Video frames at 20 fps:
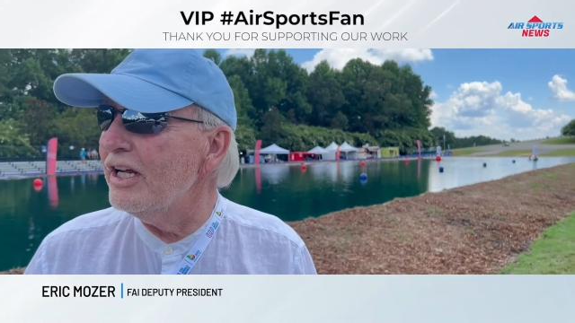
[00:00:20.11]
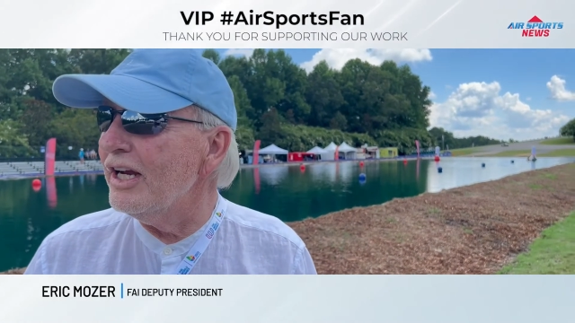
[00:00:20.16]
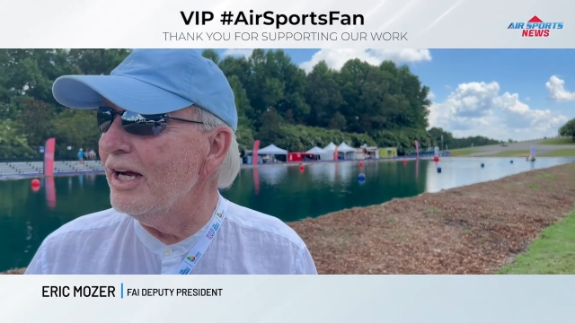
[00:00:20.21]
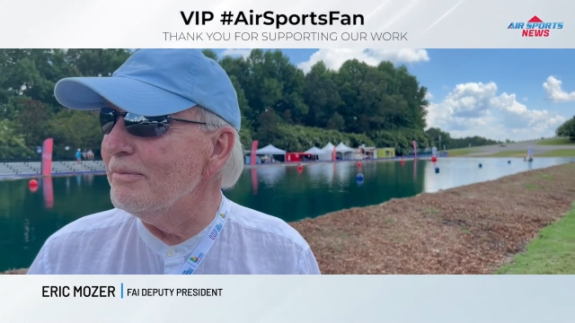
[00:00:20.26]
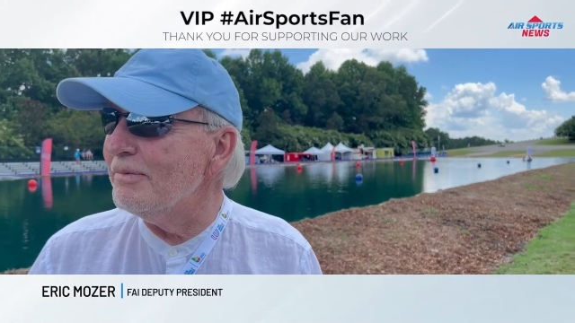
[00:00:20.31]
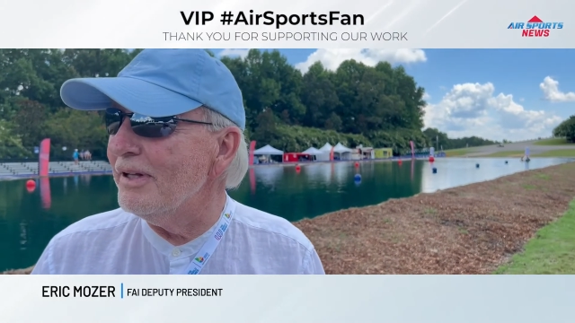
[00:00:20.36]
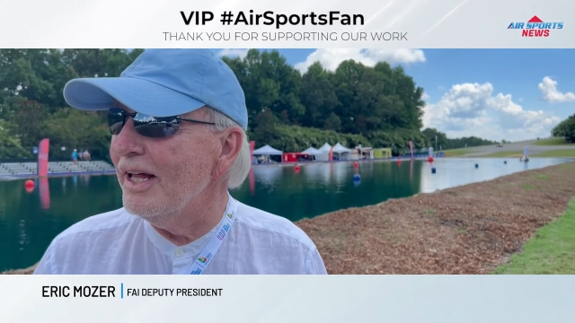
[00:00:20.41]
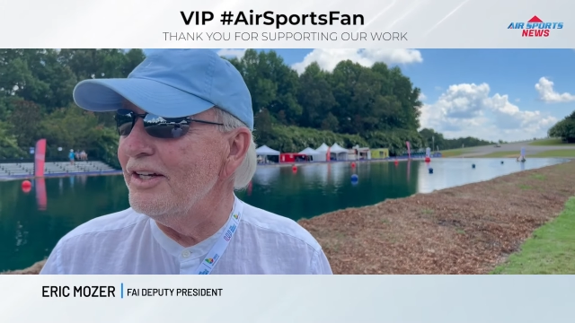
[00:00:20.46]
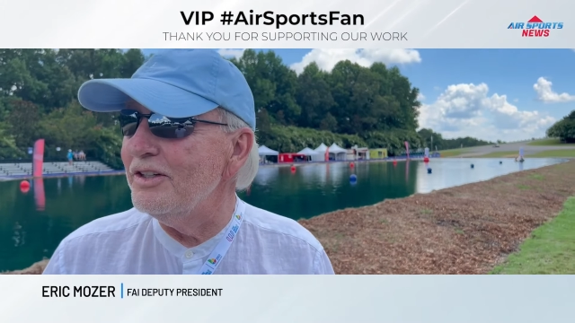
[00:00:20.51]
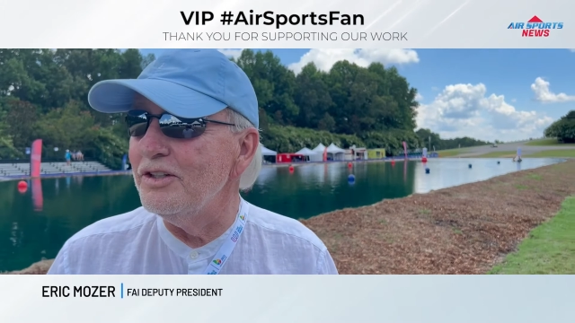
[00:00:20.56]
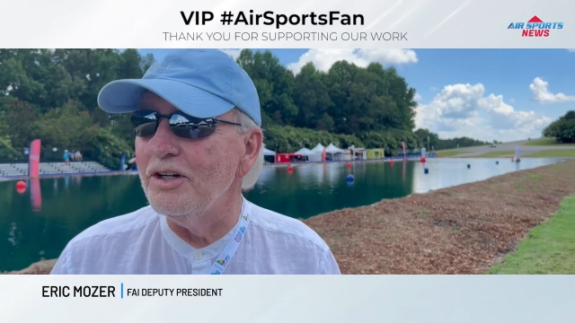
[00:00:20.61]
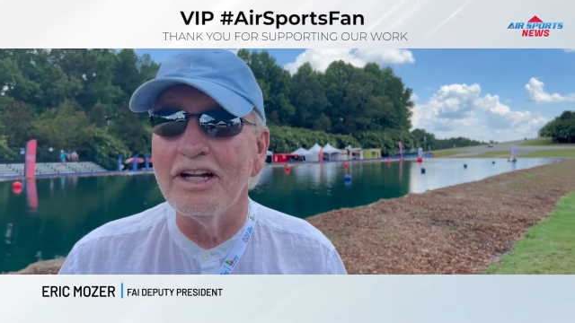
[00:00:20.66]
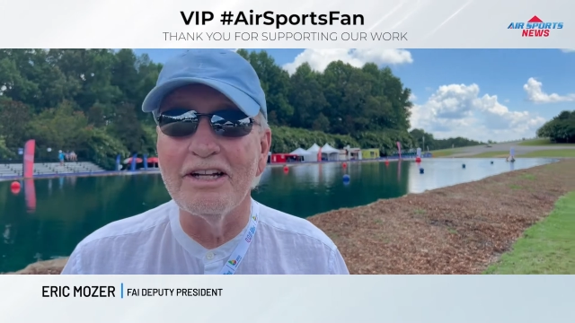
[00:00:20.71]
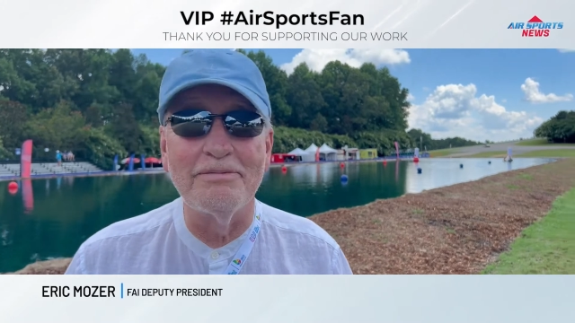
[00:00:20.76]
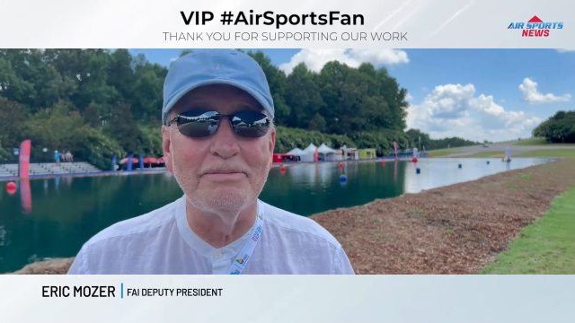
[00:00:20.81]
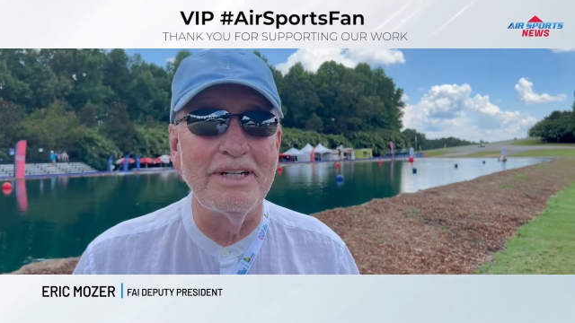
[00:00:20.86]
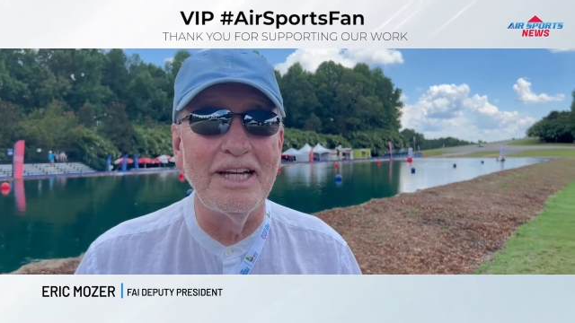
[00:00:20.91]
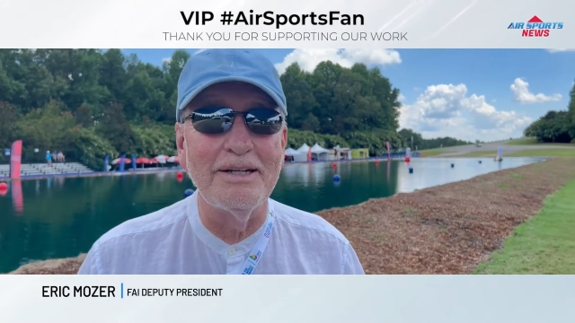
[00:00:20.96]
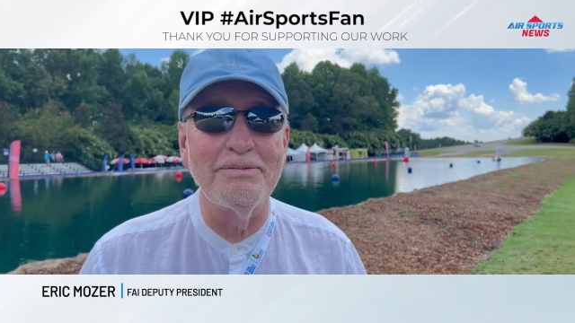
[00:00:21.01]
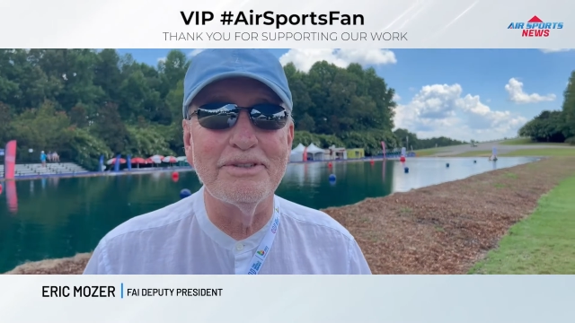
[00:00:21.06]
I'm glad you all have
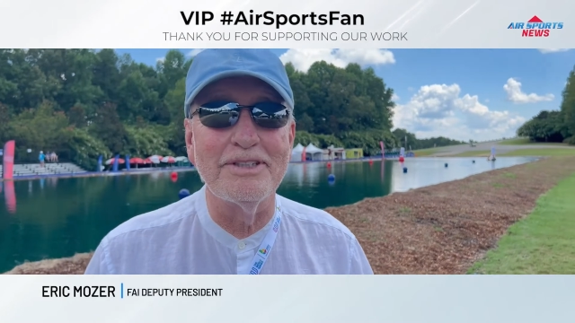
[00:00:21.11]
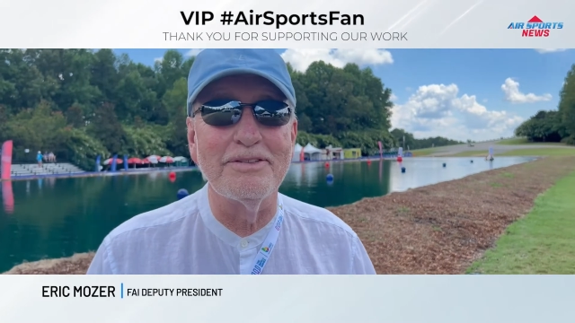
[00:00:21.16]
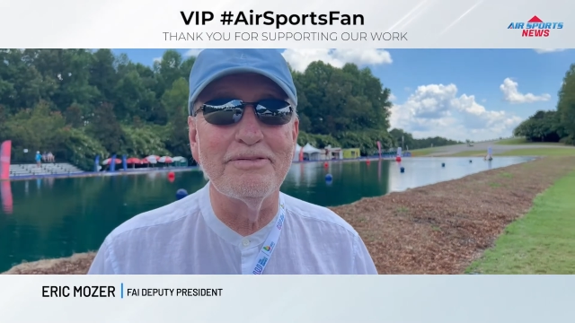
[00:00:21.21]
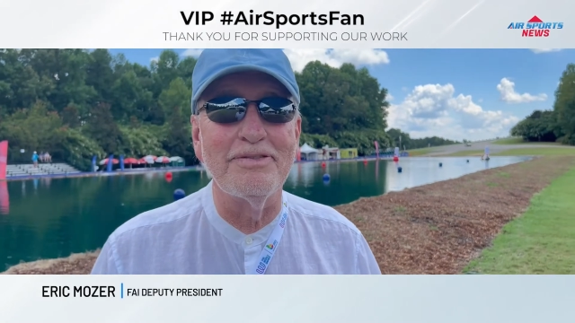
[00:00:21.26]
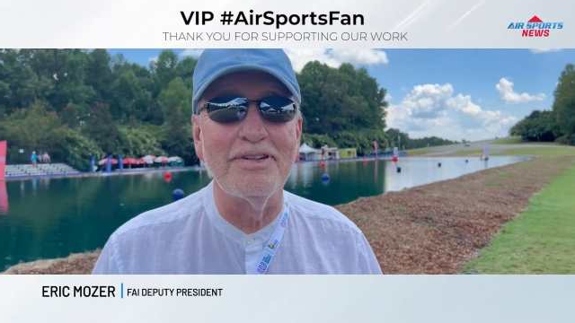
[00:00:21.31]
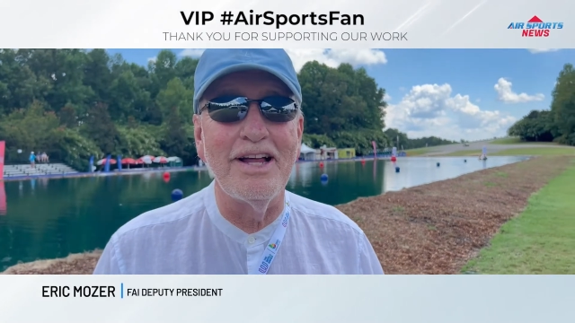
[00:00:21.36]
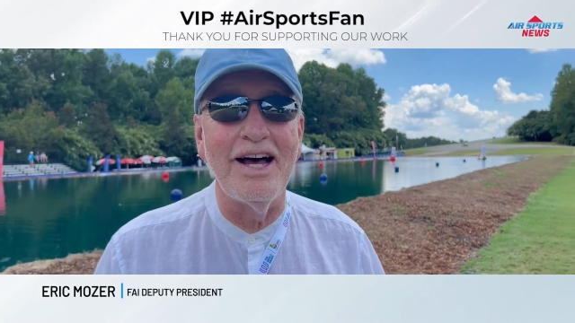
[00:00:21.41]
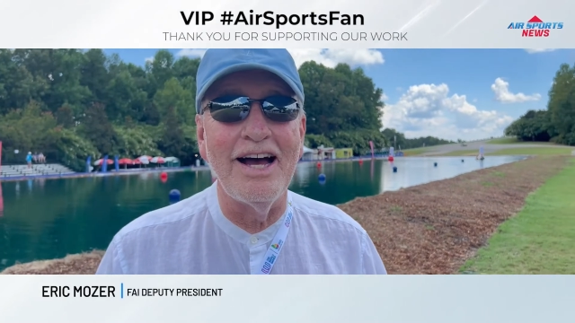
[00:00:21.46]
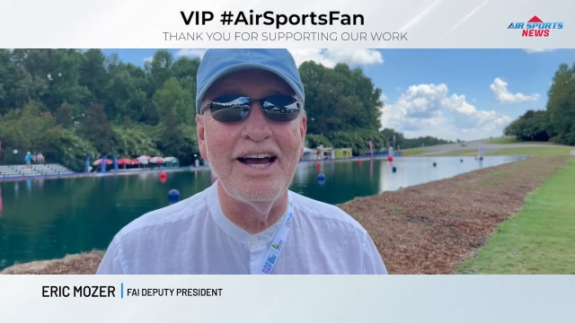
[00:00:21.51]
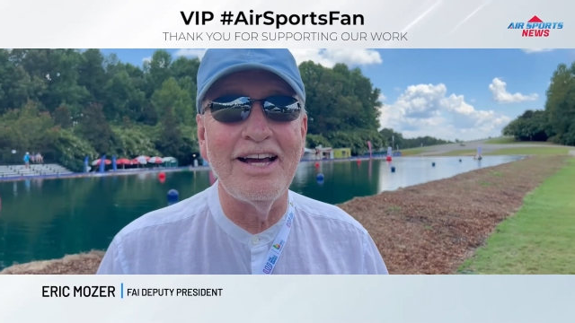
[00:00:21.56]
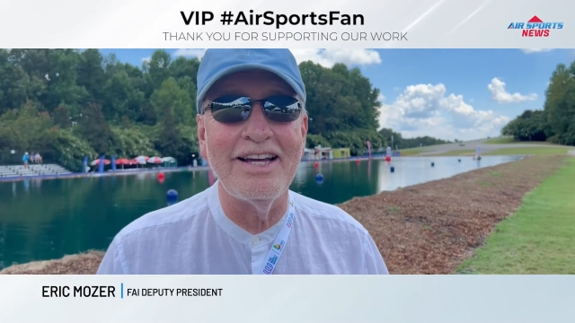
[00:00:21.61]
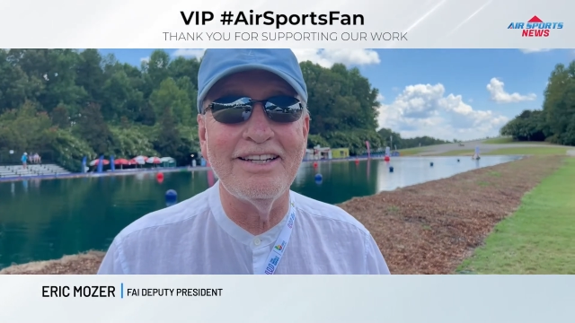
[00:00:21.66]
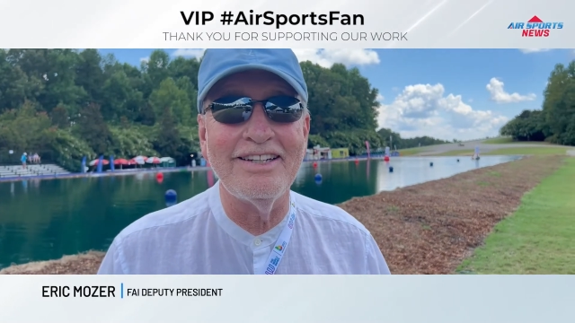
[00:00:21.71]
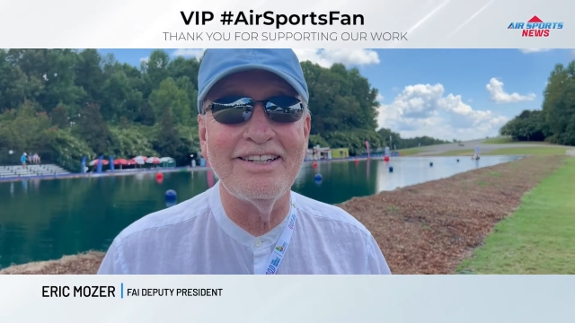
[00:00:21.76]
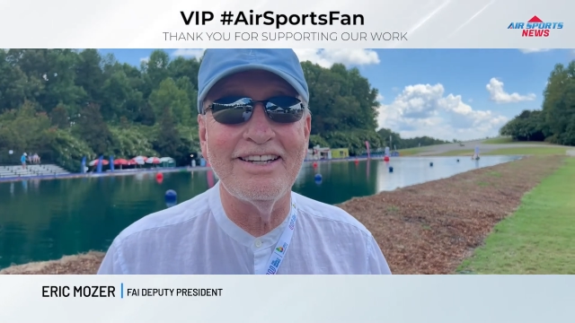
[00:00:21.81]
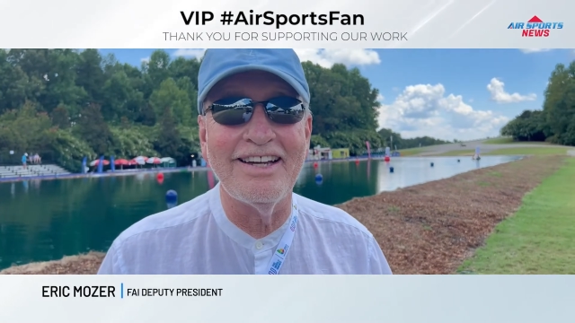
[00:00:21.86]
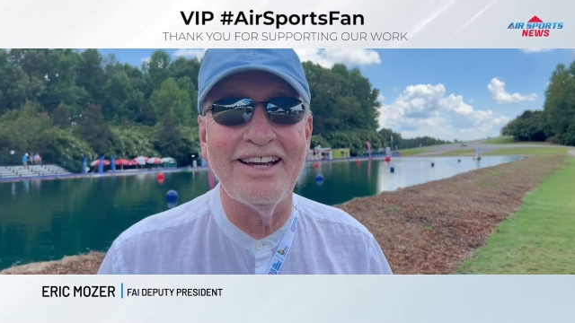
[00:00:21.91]
been able to fly